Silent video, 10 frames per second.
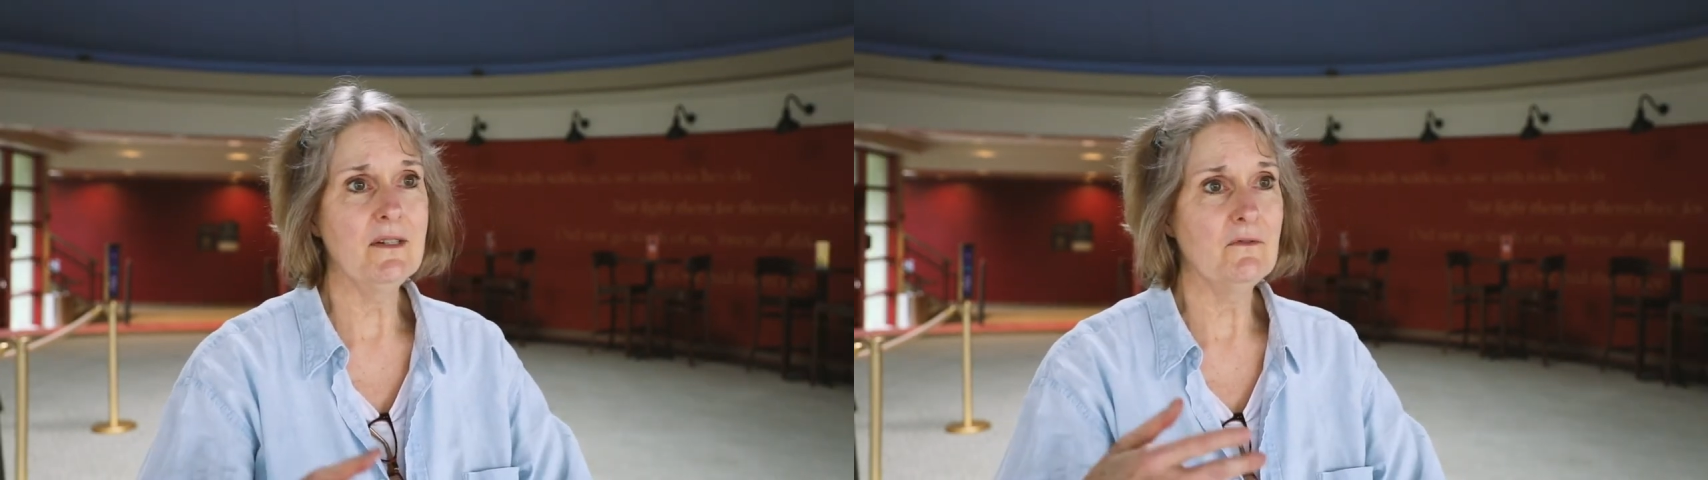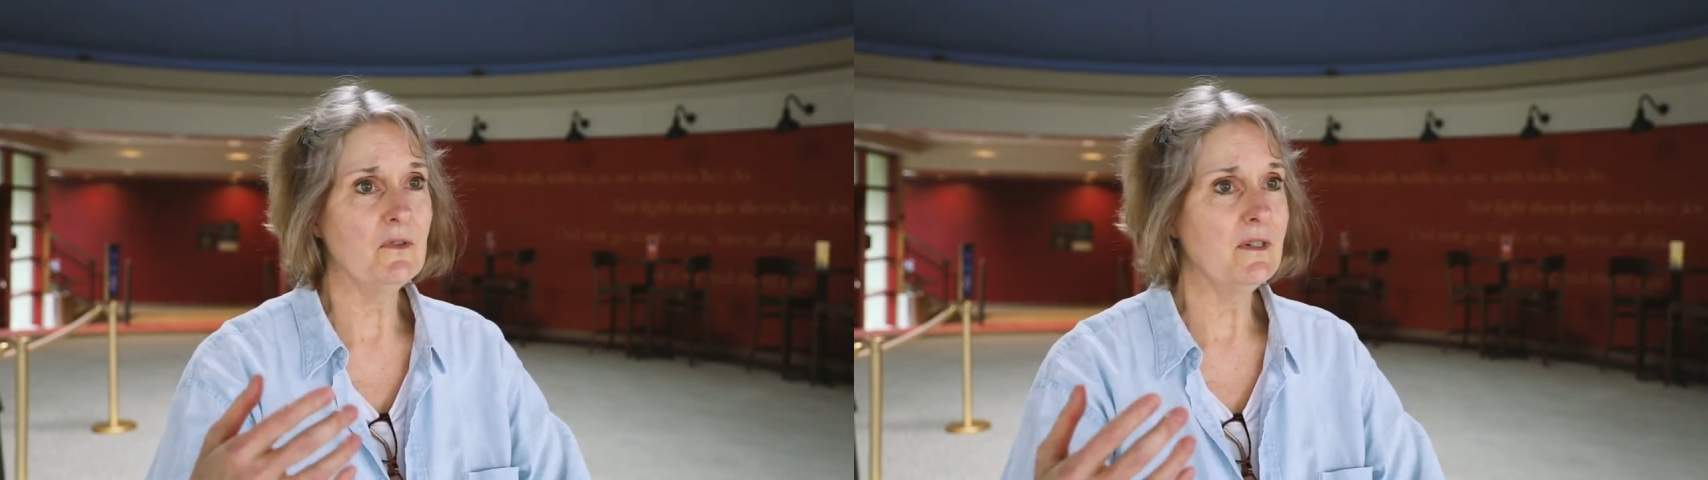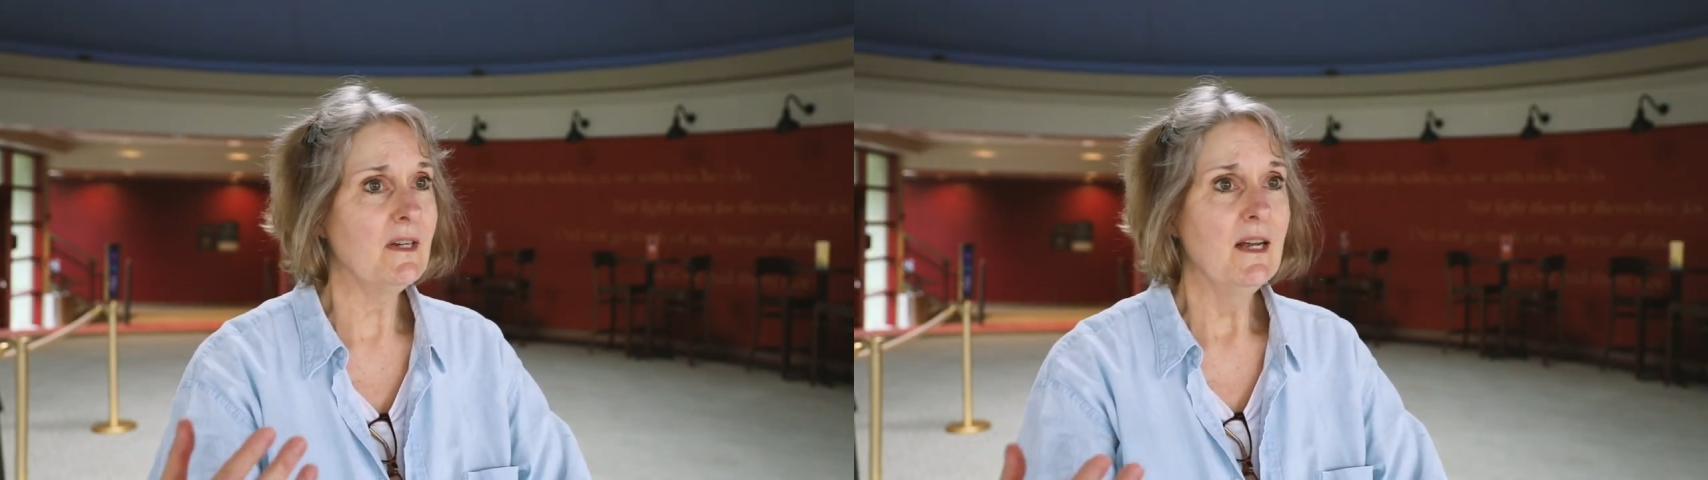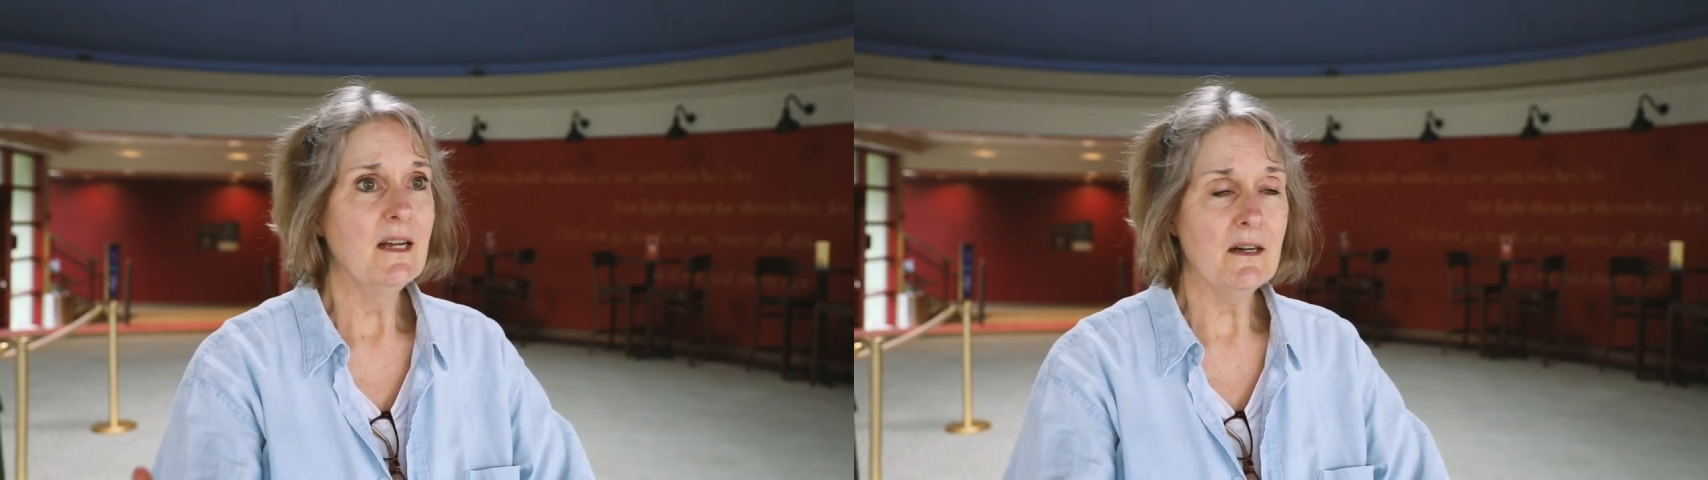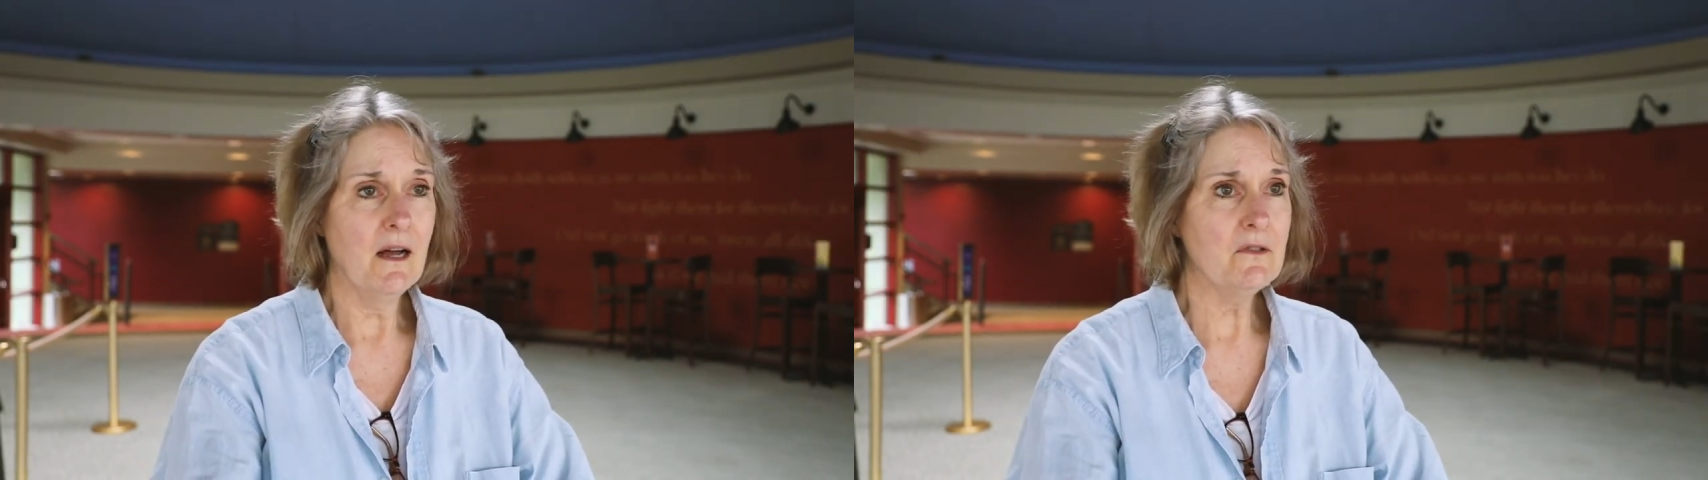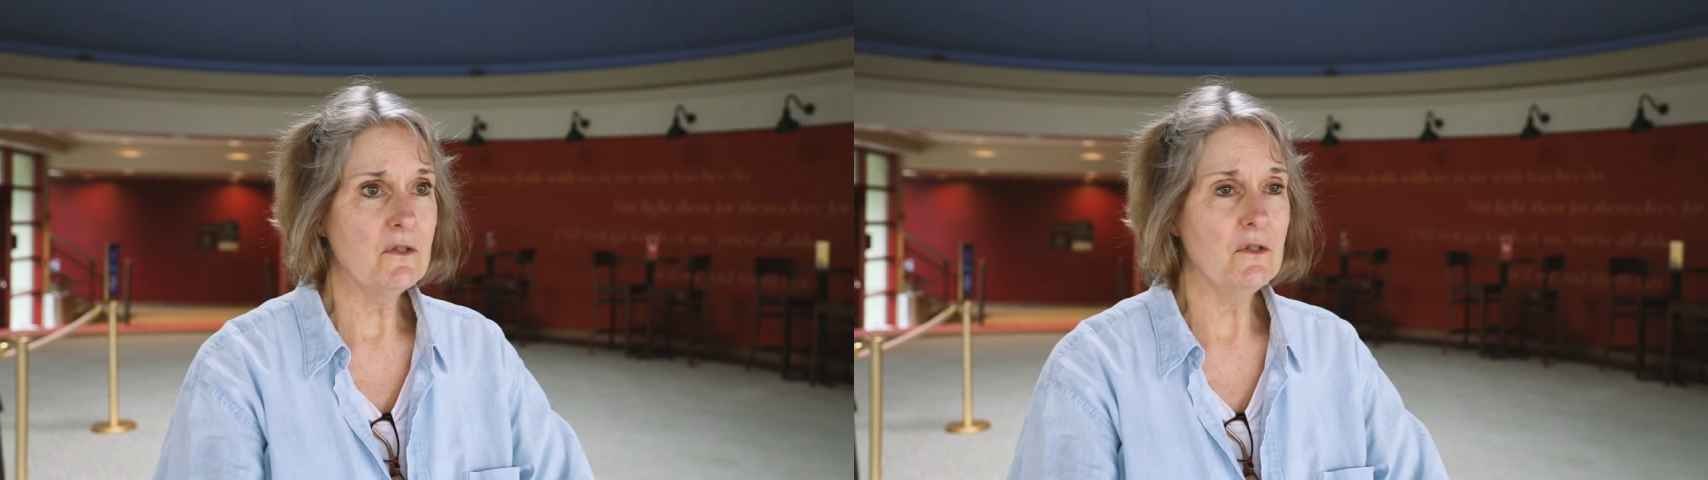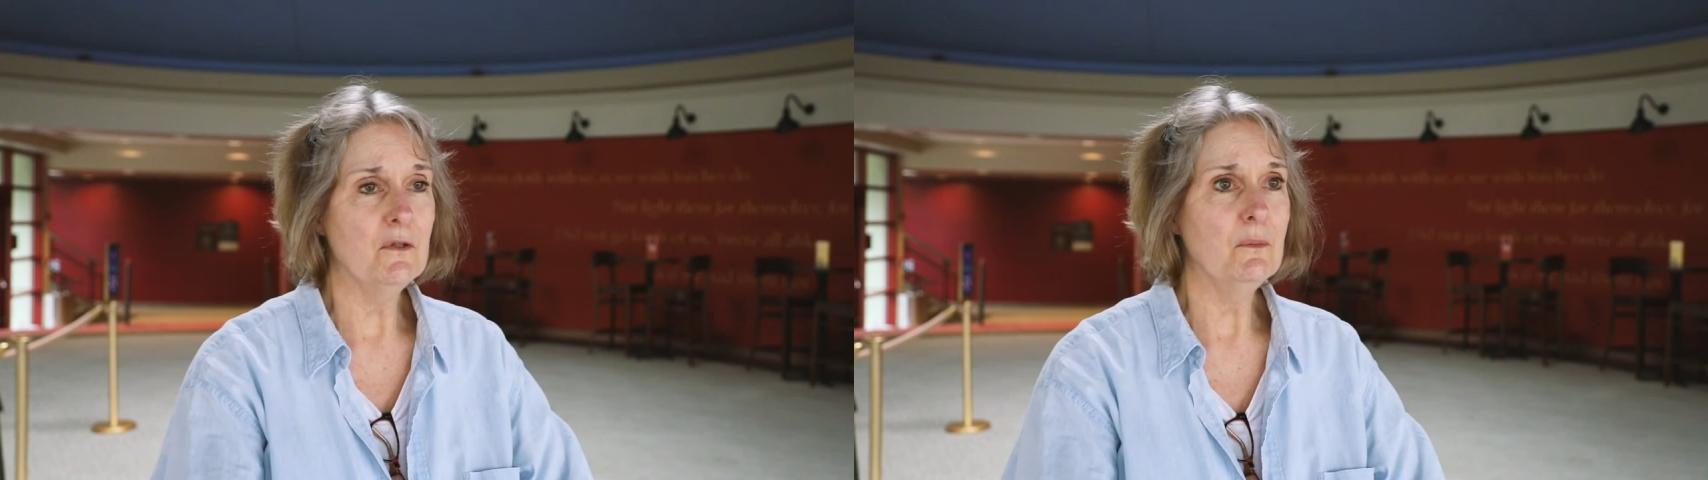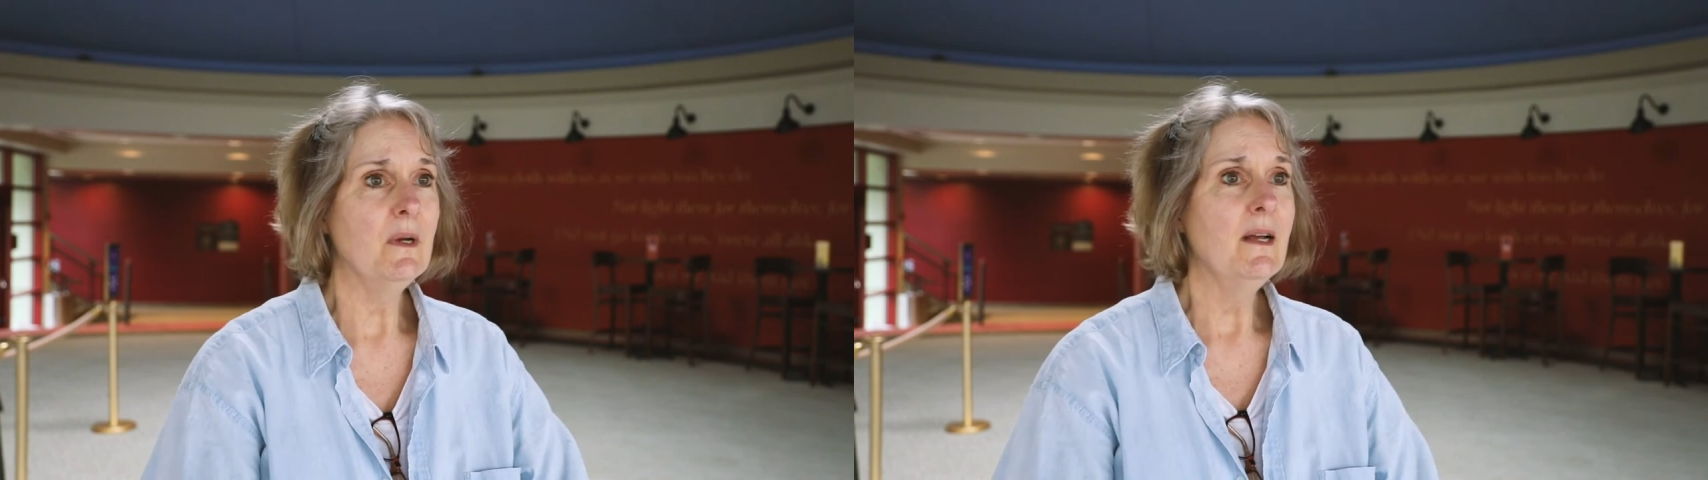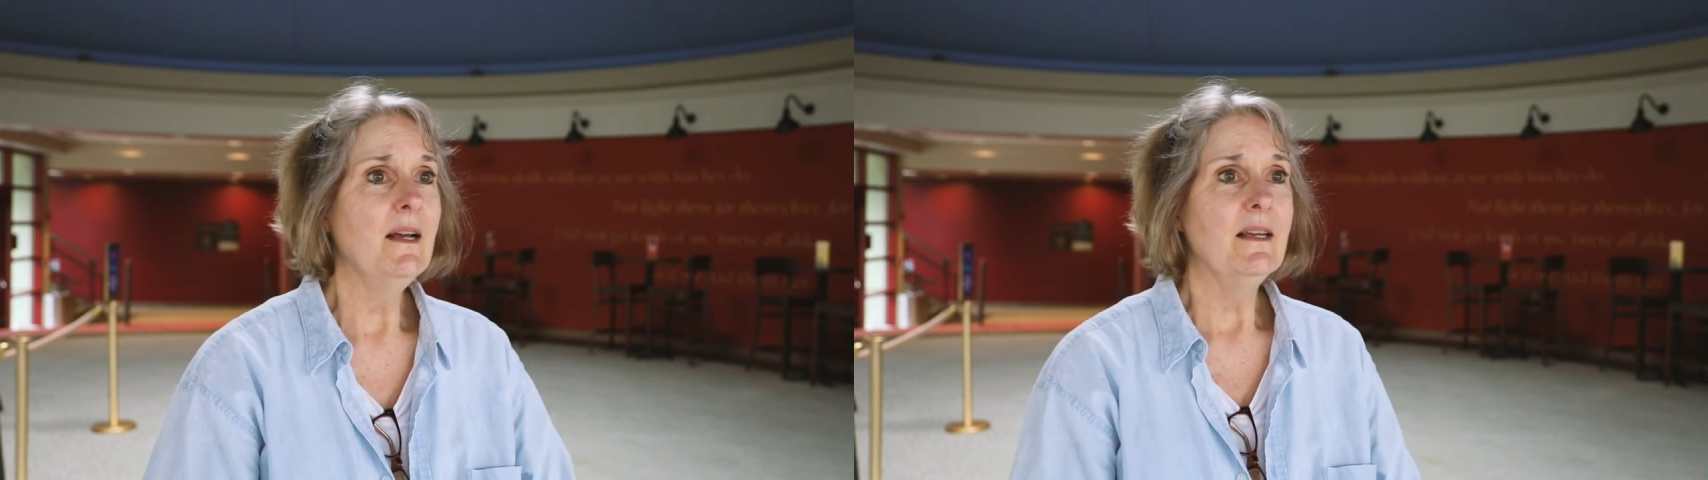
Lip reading: different costume.